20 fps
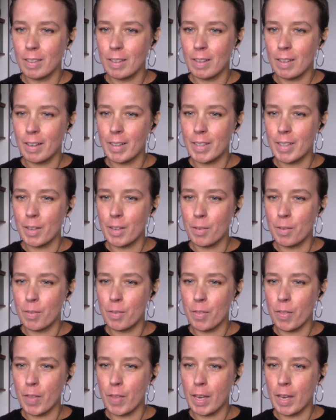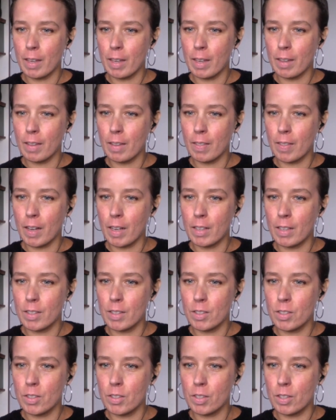I don't think that
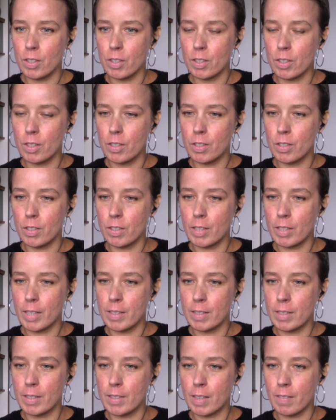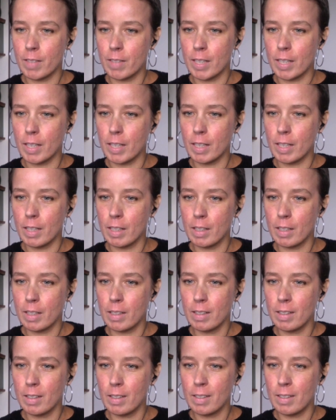should necessarily
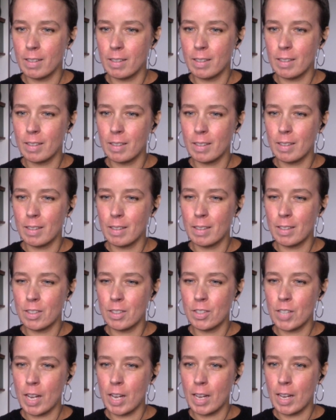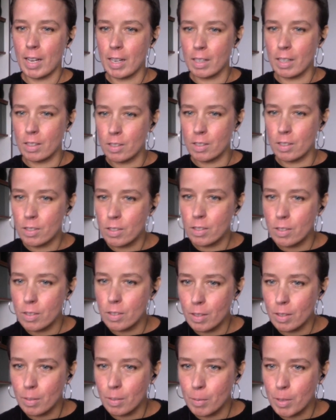change.
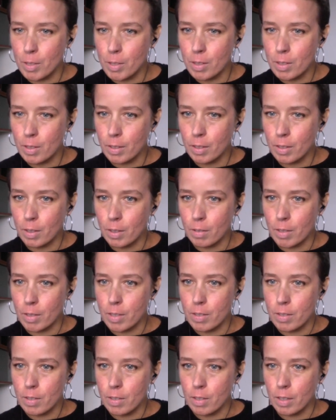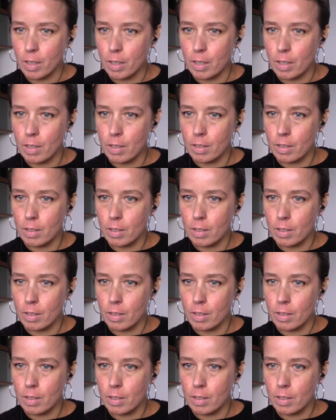So let me just look at the question again.